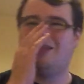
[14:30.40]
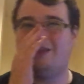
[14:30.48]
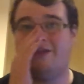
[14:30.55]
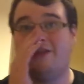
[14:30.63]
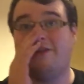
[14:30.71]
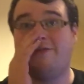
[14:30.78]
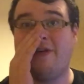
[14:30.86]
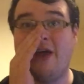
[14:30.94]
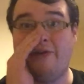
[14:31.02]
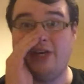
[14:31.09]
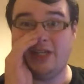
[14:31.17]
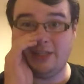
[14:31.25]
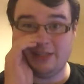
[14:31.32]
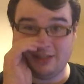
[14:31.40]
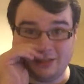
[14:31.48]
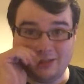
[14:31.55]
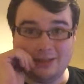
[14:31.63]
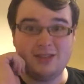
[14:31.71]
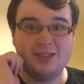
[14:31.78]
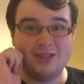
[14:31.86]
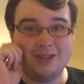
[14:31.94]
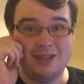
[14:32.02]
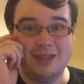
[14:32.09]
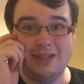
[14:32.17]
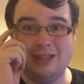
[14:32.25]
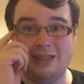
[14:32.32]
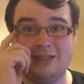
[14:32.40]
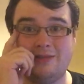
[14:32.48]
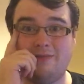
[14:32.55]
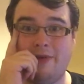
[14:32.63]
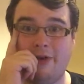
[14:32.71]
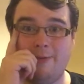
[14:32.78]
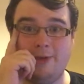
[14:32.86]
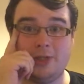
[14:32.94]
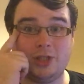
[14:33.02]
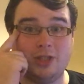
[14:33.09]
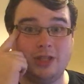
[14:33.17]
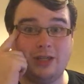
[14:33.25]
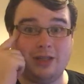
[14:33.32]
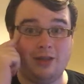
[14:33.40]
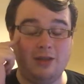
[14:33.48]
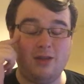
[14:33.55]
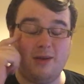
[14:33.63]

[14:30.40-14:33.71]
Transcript: The fairy dust is very much the